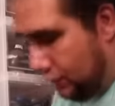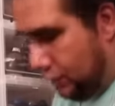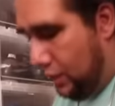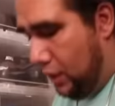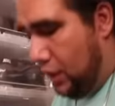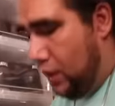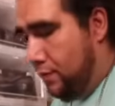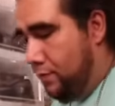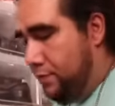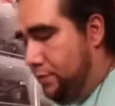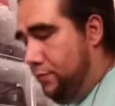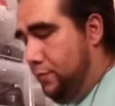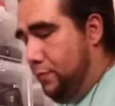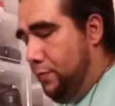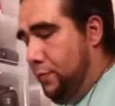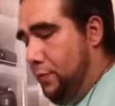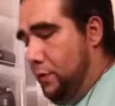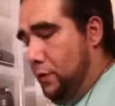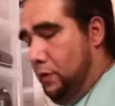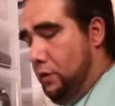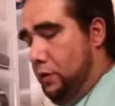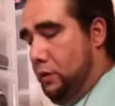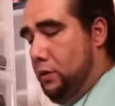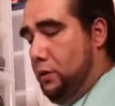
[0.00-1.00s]
Jam.
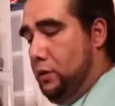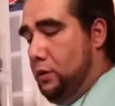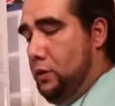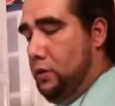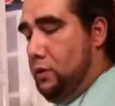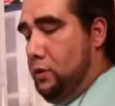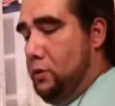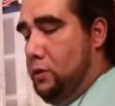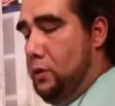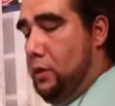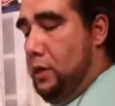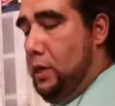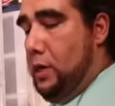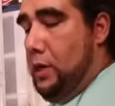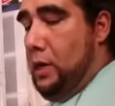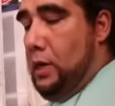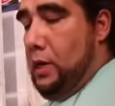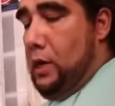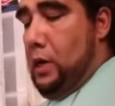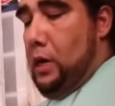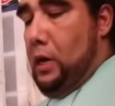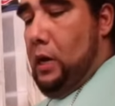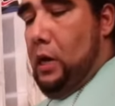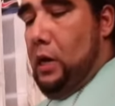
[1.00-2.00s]
So,
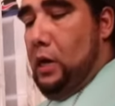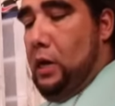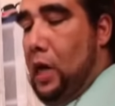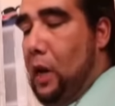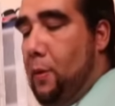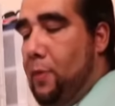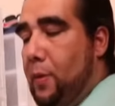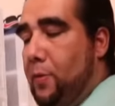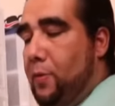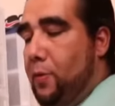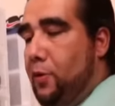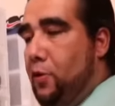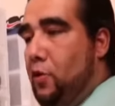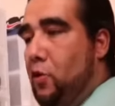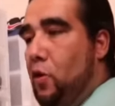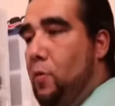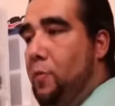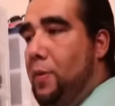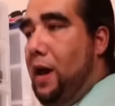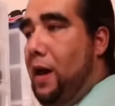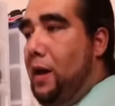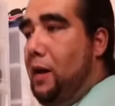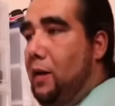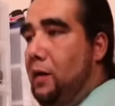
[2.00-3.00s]
a lot of people know
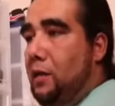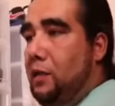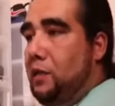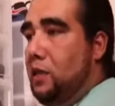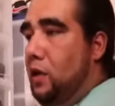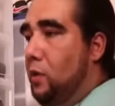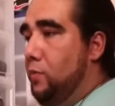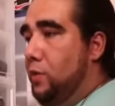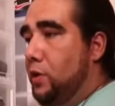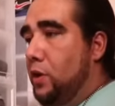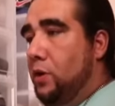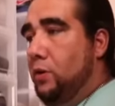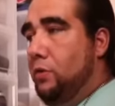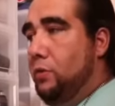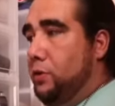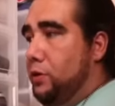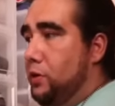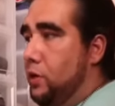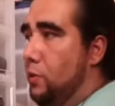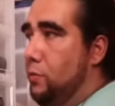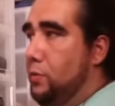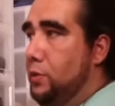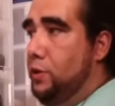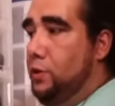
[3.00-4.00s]
about it, some don't,
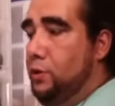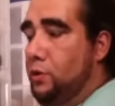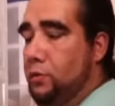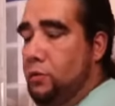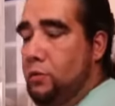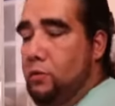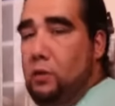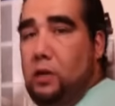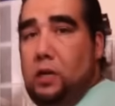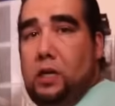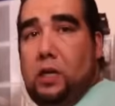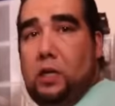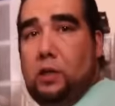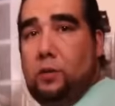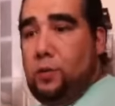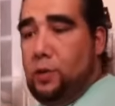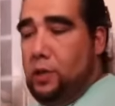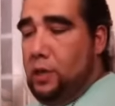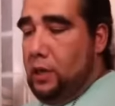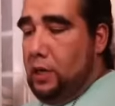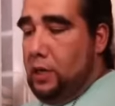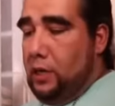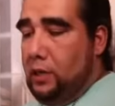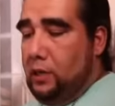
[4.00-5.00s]
some do. It is what
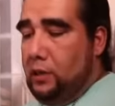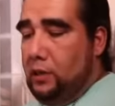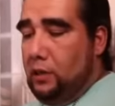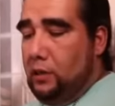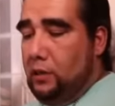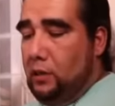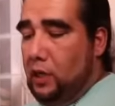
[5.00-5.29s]
it is.